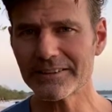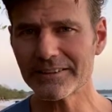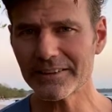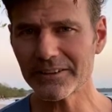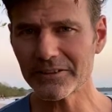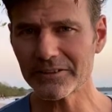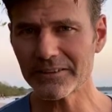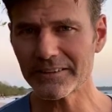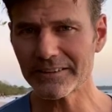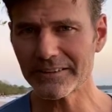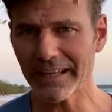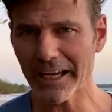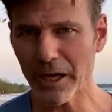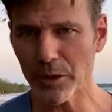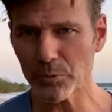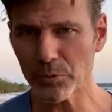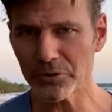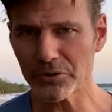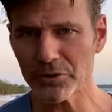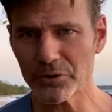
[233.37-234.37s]
tilting
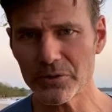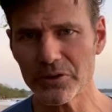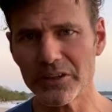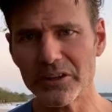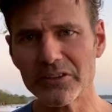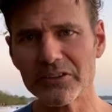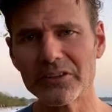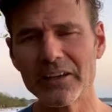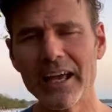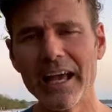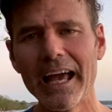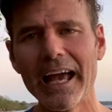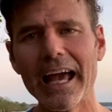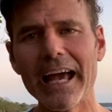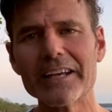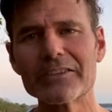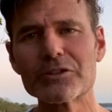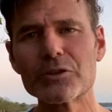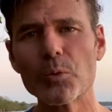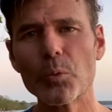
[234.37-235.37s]
down will do this
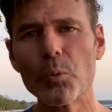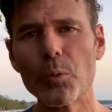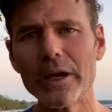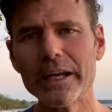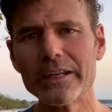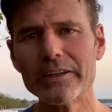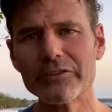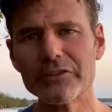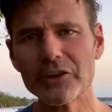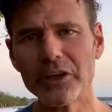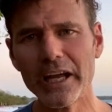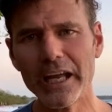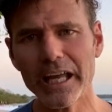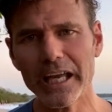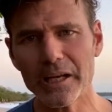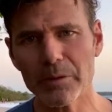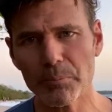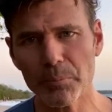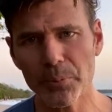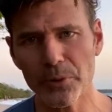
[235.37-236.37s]
as the weight of your
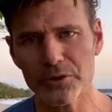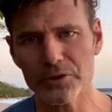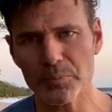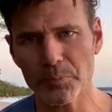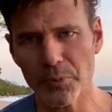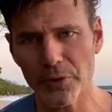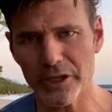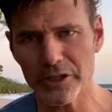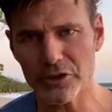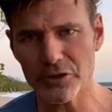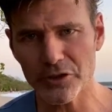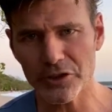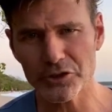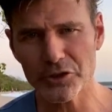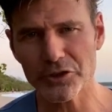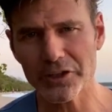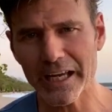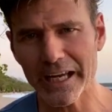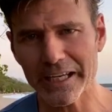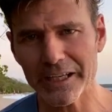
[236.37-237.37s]
head puts pressure on
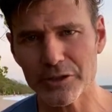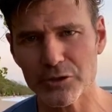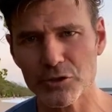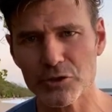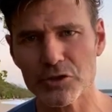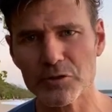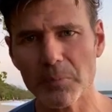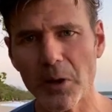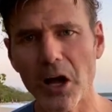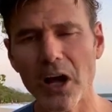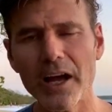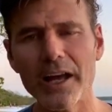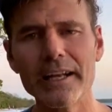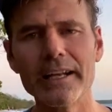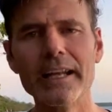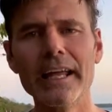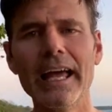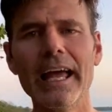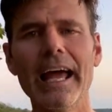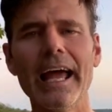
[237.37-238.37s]
your neck and your spine,
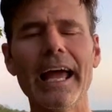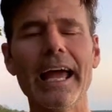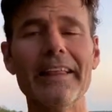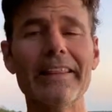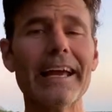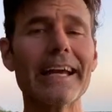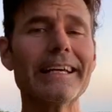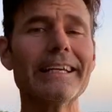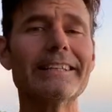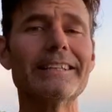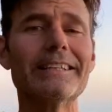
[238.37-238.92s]
and that can